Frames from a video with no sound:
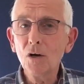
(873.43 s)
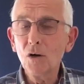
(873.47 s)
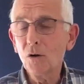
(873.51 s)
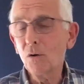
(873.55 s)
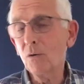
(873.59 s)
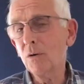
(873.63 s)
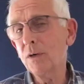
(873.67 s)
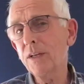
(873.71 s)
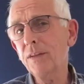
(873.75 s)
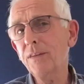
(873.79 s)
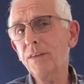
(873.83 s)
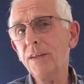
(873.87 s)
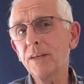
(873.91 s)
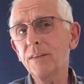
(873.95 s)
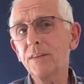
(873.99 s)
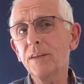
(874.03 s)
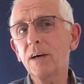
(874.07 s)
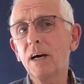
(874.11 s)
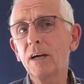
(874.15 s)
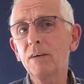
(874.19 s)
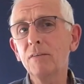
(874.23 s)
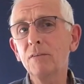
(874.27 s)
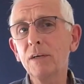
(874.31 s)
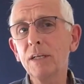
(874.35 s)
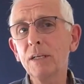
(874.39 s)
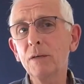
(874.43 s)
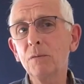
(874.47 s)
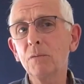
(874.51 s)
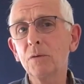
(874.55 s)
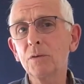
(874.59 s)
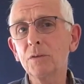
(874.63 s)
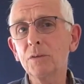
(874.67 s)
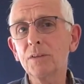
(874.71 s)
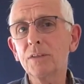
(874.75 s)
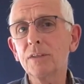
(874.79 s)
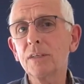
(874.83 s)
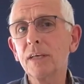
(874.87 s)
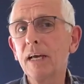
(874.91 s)
or anything that I really
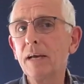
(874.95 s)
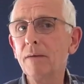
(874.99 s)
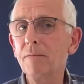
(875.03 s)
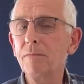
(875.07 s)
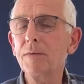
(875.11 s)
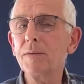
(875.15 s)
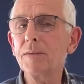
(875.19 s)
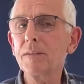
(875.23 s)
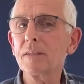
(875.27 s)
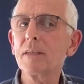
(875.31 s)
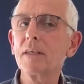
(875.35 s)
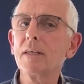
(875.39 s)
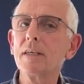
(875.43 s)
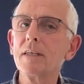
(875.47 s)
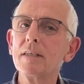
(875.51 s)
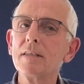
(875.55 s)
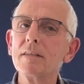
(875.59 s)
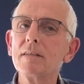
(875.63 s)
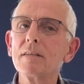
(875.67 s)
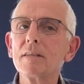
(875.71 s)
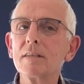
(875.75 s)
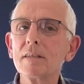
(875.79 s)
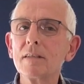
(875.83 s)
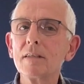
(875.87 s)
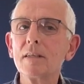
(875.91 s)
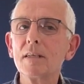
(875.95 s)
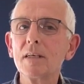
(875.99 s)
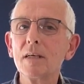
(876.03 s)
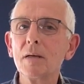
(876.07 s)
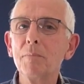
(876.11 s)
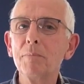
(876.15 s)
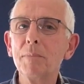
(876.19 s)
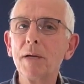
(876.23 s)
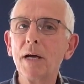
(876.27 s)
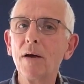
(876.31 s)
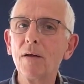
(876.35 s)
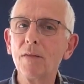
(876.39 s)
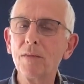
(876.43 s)
want to emphasize
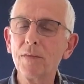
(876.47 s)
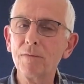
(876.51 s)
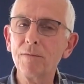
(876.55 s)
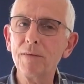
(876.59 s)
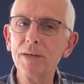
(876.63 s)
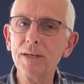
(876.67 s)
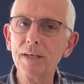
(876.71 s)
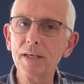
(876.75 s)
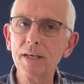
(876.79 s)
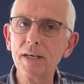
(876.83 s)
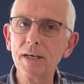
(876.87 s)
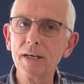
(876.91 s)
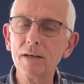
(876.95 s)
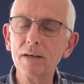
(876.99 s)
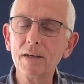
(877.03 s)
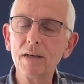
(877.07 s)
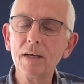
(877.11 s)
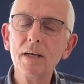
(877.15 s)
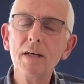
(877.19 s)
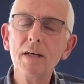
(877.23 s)
about the video.